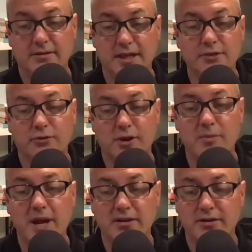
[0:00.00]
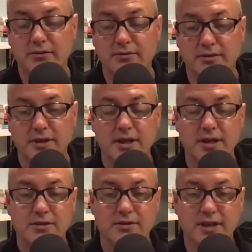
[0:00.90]
where I'm at too.
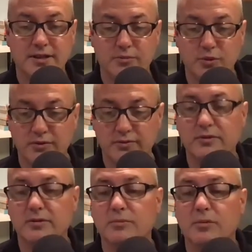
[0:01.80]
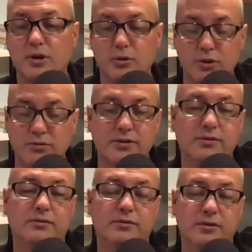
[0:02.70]
So that's a beautiful quote
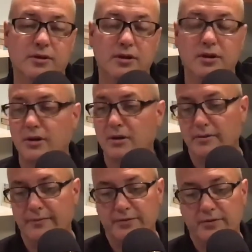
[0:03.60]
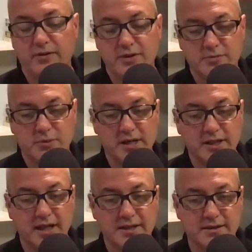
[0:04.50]
for this
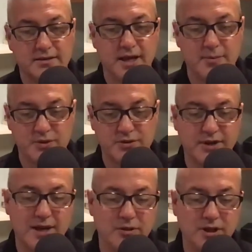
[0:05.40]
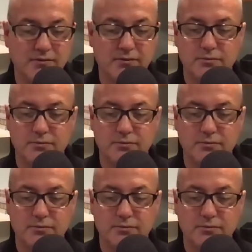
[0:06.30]
podcast episode, I believe.